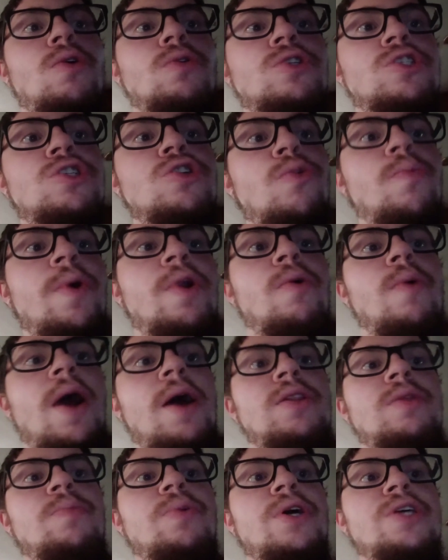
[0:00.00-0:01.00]
snooping
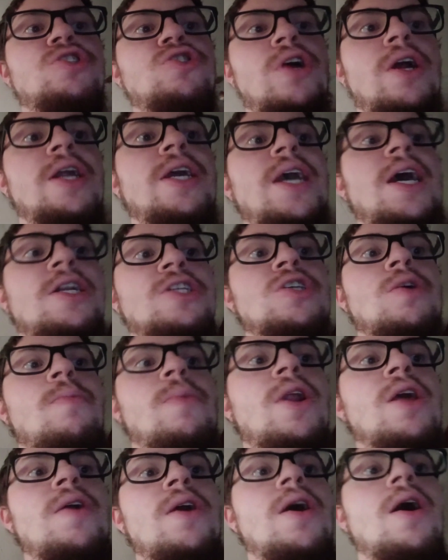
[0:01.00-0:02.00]
around the place trying to catch
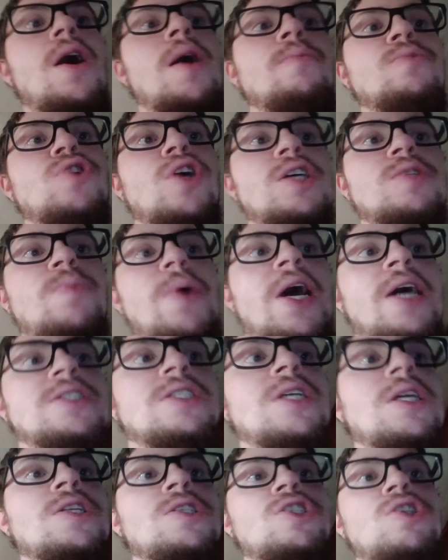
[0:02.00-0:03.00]
somebody
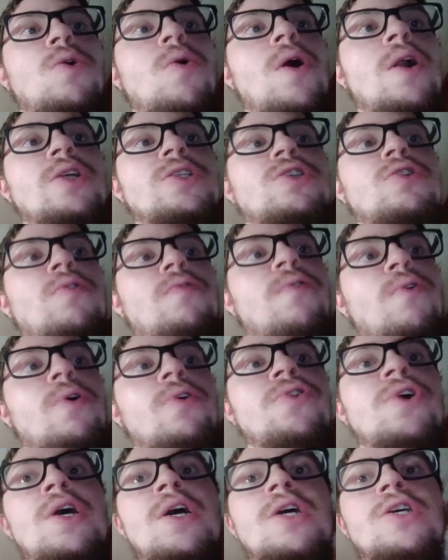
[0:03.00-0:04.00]
trespassing and so on and so
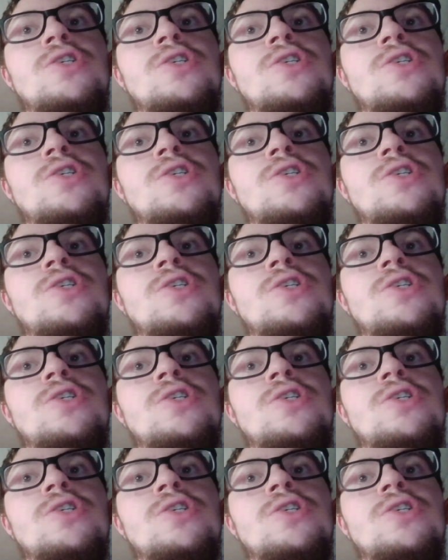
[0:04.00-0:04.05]
forth.